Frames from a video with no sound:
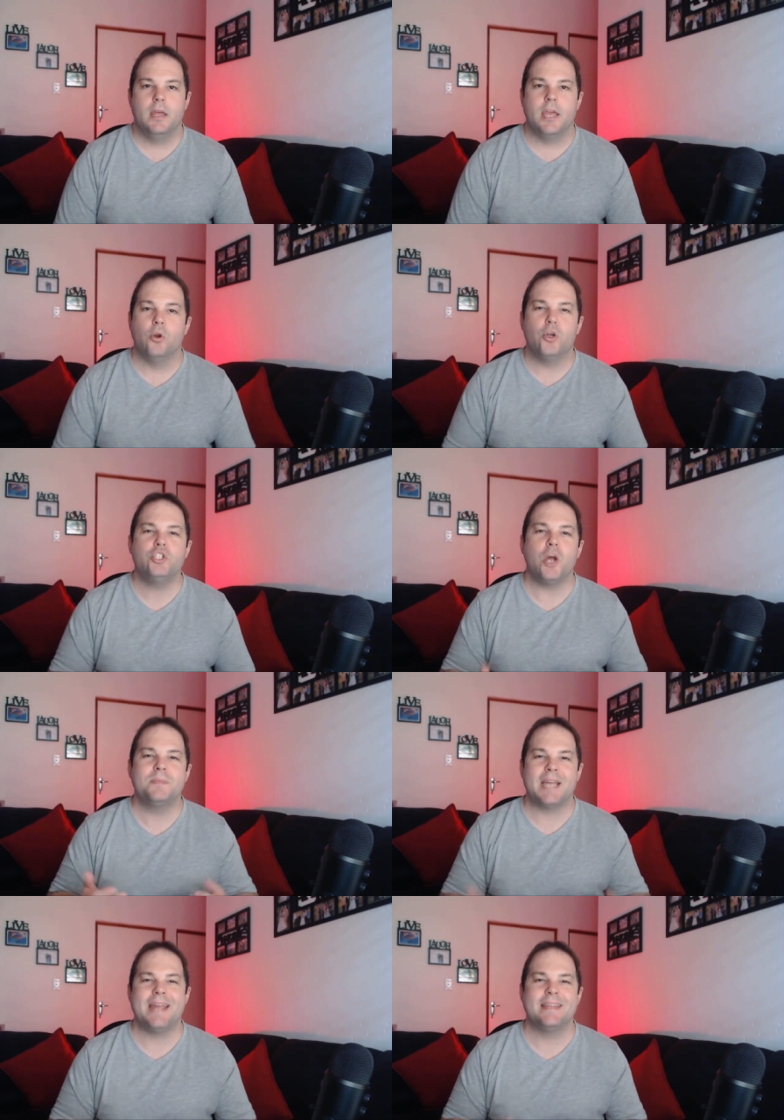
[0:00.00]
In order to
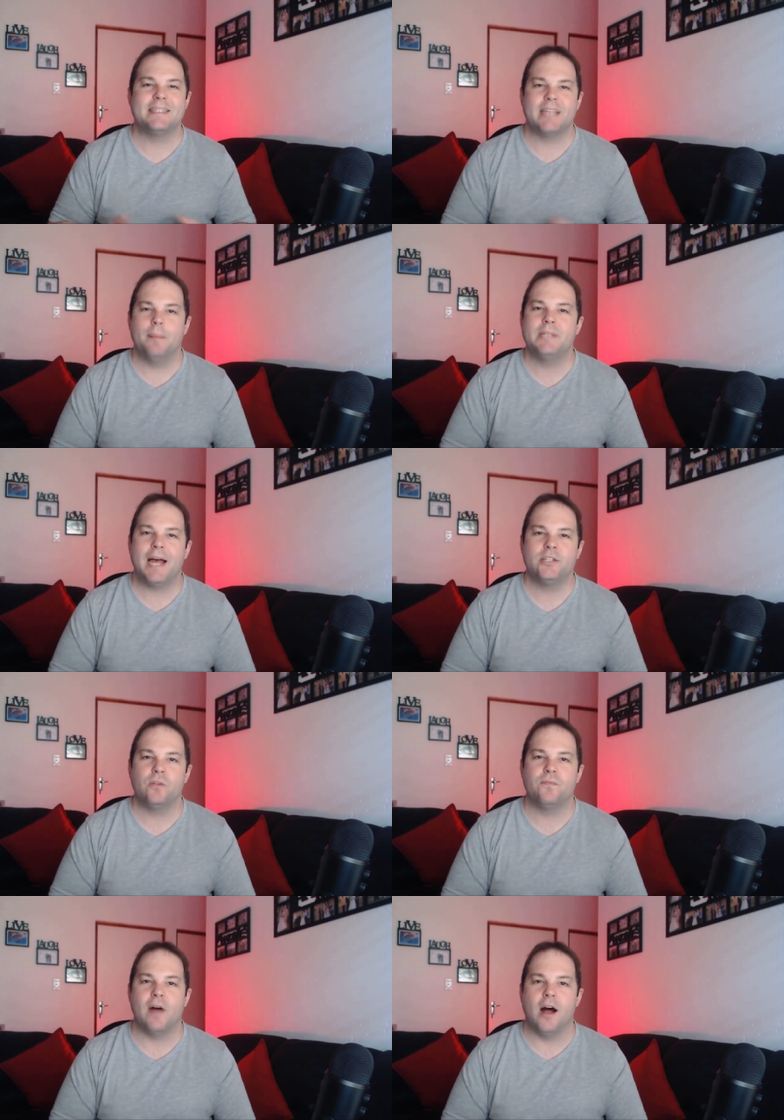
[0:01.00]
obtain the
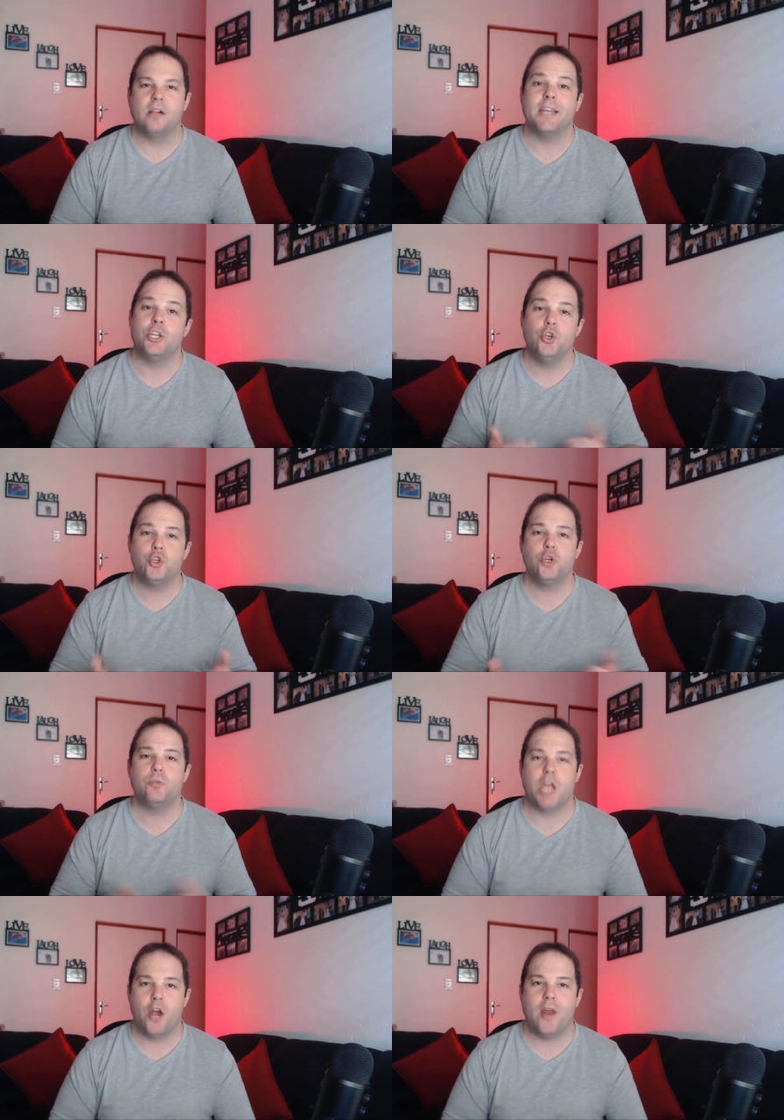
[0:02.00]
subtitle file that YouTube
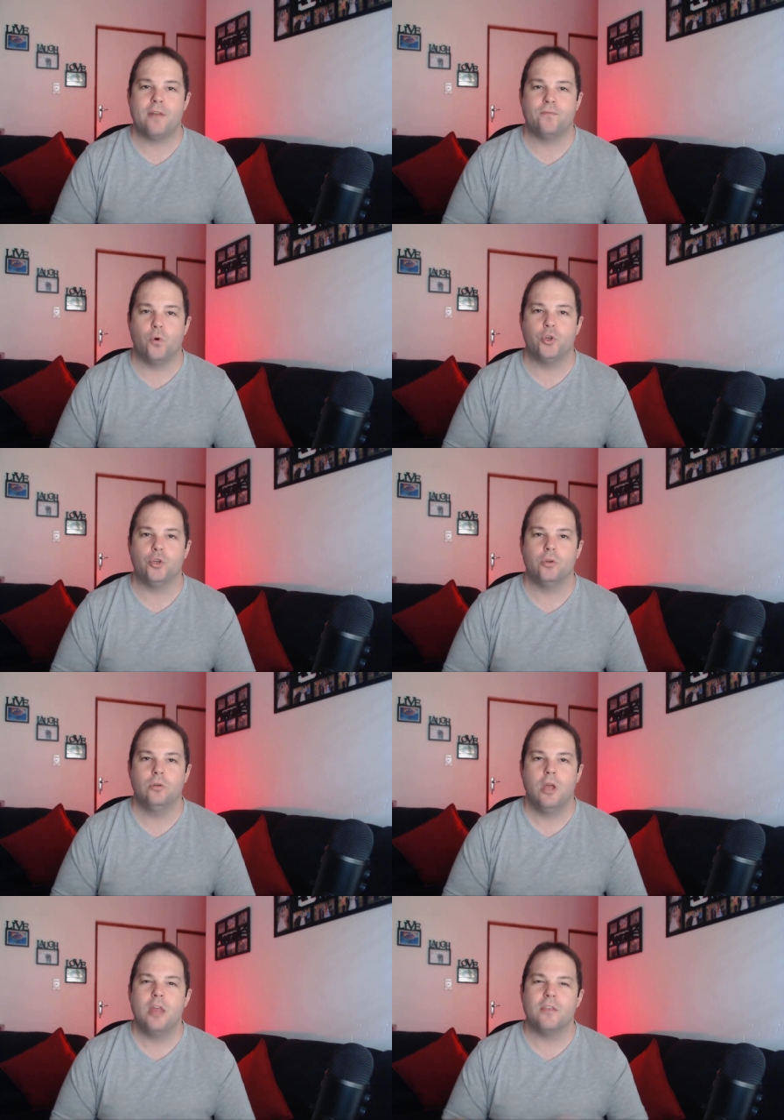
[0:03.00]
generate for
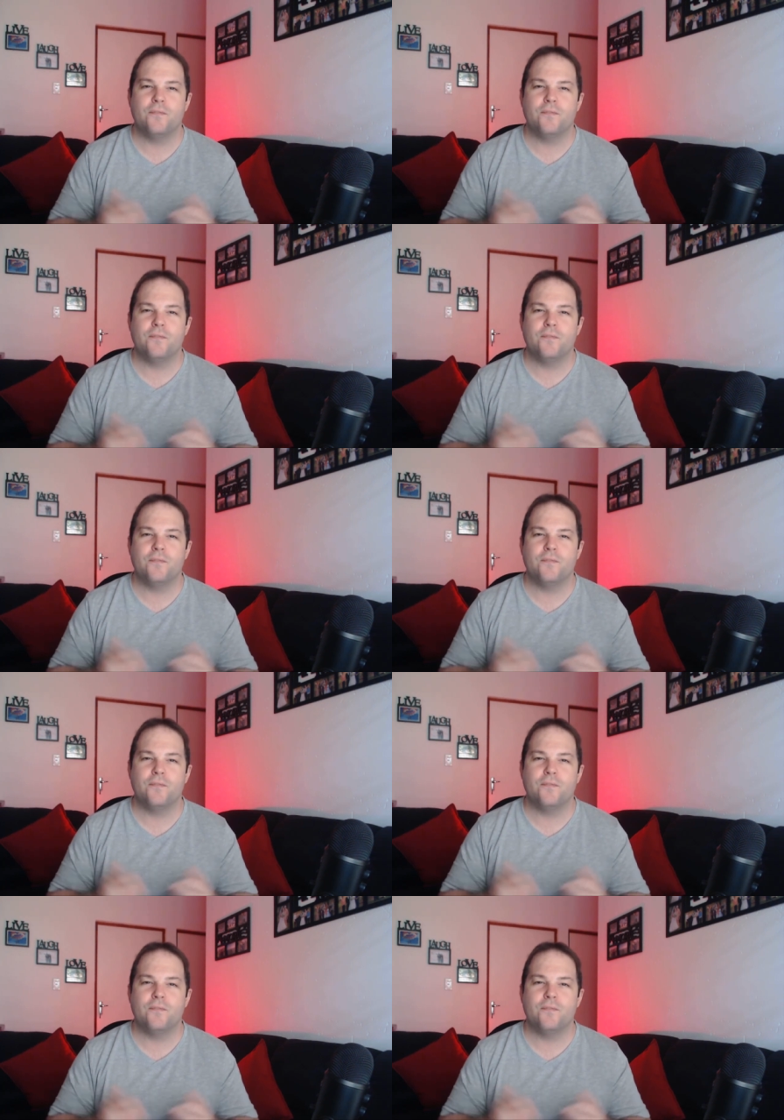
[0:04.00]
you, the